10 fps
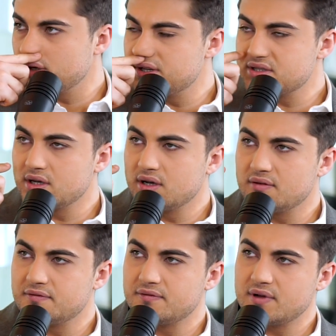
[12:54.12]
liras
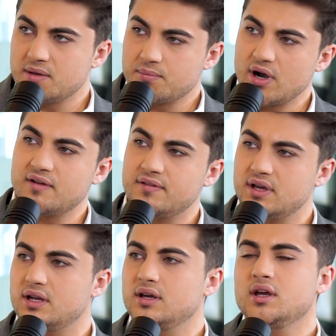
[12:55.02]
of a
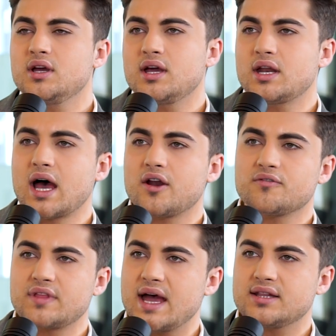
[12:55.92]
profit, and out
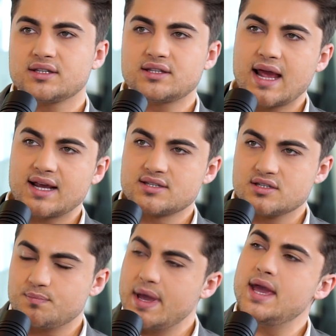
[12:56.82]
of that, the tax
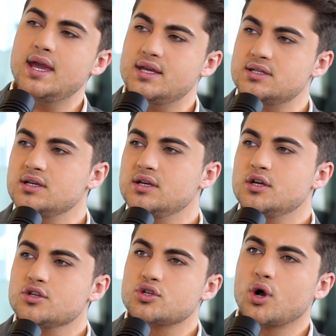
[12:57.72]
is paid.
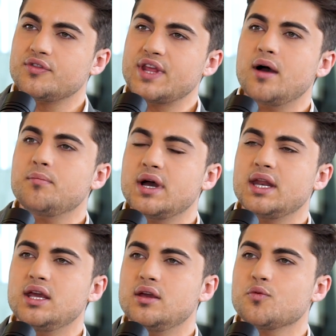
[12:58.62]
So that
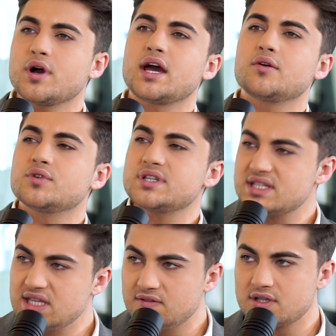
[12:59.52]
money, when I
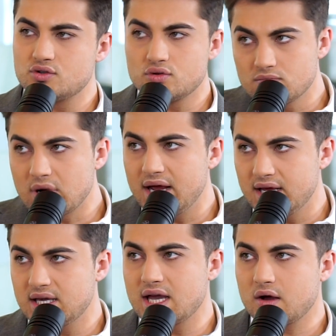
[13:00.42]
receive it to my
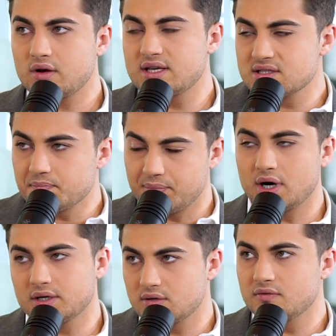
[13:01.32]
account, as the
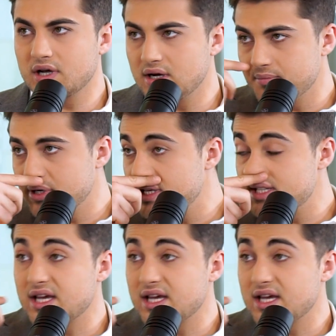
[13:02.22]
partner of a company, let's